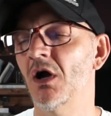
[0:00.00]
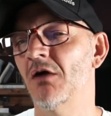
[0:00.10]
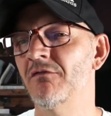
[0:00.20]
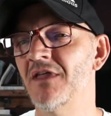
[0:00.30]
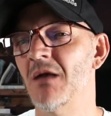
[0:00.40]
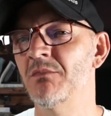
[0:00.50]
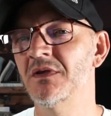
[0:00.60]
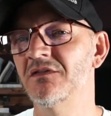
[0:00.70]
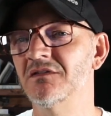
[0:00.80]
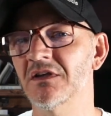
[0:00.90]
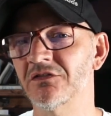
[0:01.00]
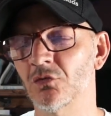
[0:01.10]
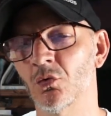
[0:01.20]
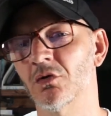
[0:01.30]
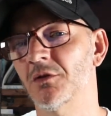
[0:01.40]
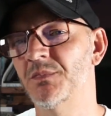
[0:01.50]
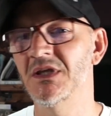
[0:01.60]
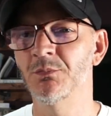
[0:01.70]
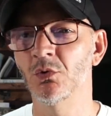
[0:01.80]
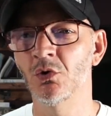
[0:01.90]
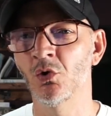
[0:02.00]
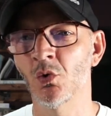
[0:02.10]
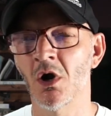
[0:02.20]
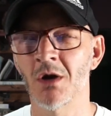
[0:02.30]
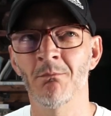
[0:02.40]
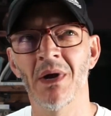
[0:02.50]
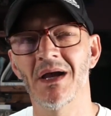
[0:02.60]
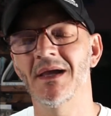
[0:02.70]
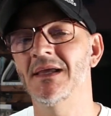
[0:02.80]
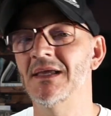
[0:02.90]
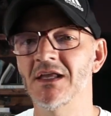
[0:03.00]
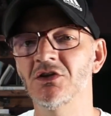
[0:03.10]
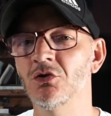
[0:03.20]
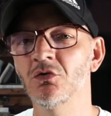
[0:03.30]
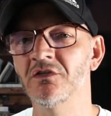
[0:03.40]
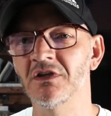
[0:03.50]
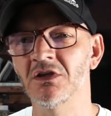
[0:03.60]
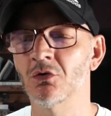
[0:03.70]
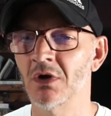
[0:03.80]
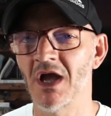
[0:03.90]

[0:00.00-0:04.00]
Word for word: of that business or the people who are buying and using your